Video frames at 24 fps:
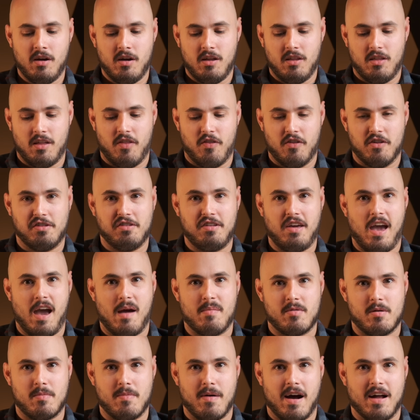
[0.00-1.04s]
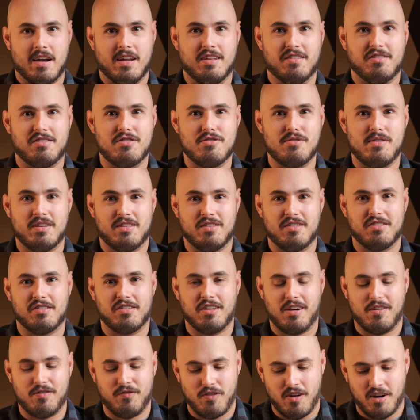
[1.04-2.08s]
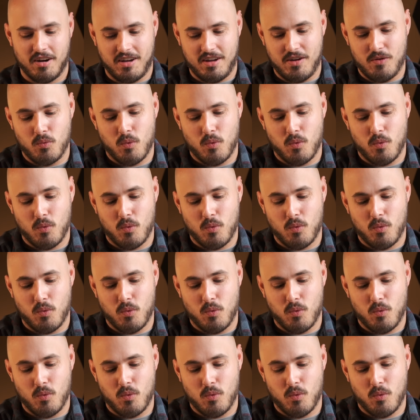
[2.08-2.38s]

than this camera body. So you get this like funky